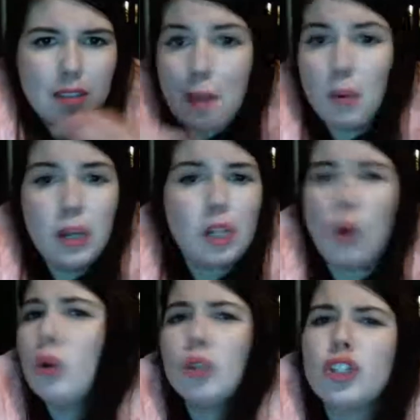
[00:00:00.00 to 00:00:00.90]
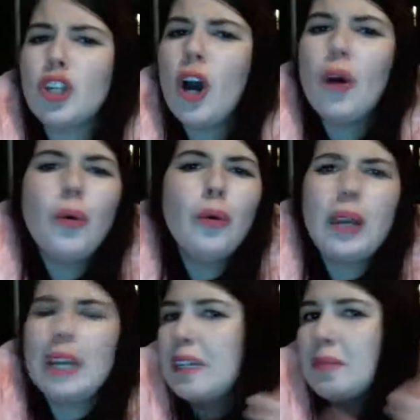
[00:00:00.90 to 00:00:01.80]
That boy is a whole
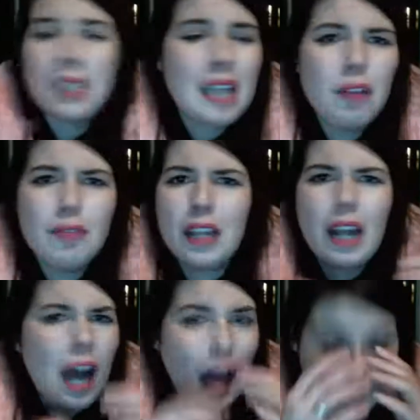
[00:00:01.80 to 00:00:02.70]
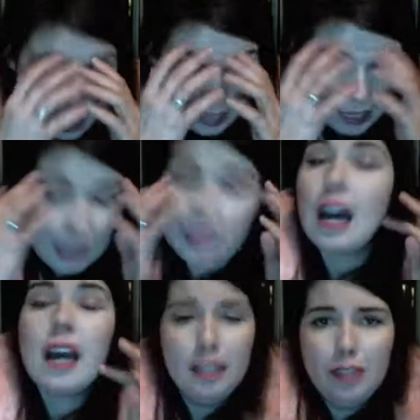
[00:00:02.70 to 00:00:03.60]
show in himself that I
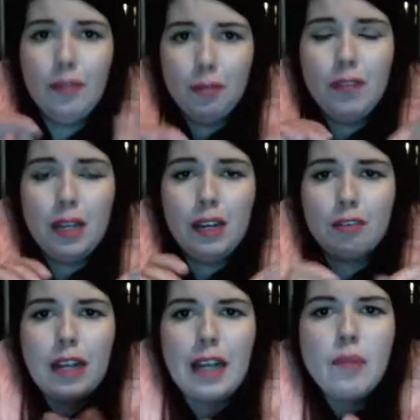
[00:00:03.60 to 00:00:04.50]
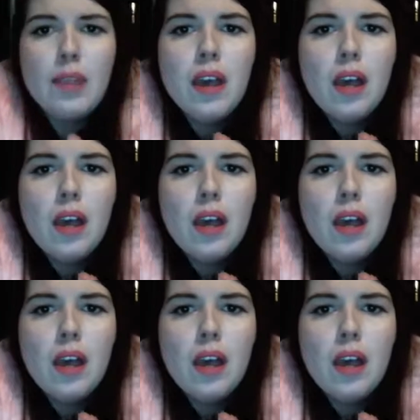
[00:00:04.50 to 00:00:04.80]
cannot even fit in right now.